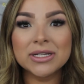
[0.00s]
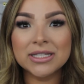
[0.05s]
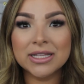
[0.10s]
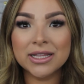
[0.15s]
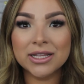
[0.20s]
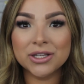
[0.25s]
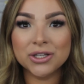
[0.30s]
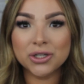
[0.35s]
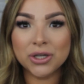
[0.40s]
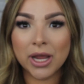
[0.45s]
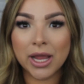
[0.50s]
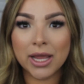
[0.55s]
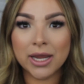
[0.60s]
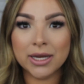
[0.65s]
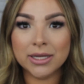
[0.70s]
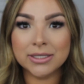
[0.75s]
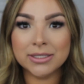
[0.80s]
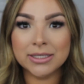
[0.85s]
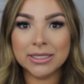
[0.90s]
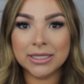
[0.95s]
is in the
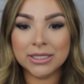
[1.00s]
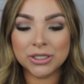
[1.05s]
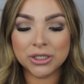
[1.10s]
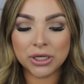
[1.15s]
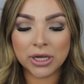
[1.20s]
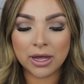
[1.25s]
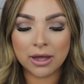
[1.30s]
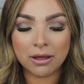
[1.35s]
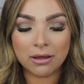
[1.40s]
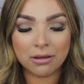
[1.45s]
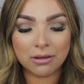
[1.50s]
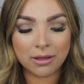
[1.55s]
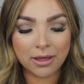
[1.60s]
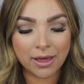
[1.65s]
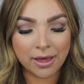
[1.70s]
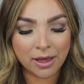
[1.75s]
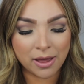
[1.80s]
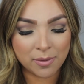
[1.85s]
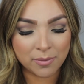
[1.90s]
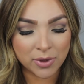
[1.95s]
shade Seashell
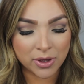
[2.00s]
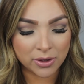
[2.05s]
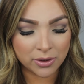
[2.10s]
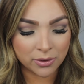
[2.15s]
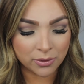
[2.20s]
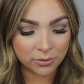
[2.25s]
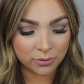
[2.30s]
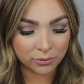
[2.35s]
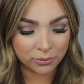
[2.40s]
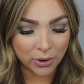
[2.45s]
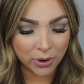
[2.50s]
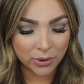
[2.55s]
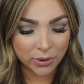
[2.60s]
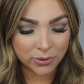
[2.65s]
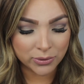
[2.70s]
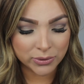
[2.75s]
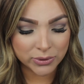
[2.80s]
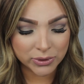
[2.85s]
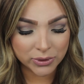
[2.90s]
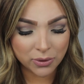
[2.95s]

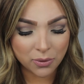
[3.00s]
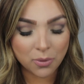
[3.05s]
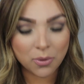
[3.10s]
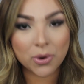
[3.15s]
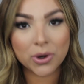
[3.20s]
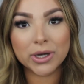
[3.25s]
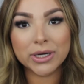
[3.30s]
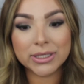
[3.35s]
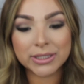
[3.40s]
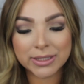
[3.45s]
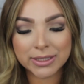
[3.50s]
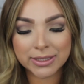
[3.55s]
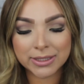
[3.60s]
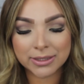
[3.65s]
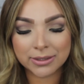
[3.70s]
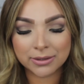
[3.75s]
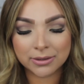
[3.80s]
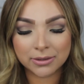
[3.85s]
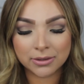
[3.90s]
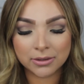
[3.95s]
Rose Quartz.
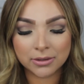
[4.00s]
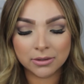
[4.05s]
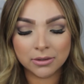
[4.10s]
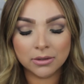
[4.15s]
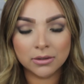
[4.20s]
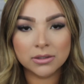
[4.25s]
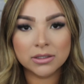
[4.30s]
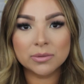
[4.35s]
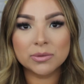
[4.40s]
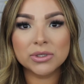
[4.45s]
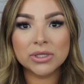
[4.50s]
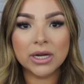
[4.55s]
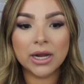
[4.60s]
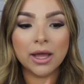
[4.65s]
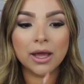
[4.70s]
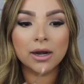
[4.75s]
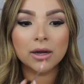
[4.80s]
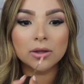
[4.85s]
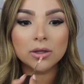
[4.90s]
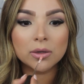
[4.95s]
Just gonna
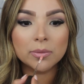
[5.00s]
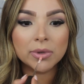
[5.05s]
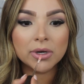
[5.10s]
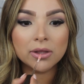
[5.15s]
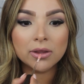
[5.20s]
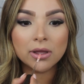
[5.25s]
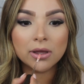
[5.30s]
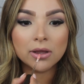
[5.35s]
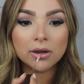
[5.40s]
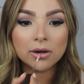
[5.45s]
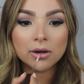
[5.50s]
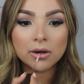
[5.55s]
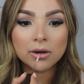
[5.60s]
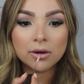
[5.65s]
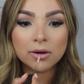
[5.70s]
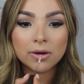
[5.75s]
add a little bit of that.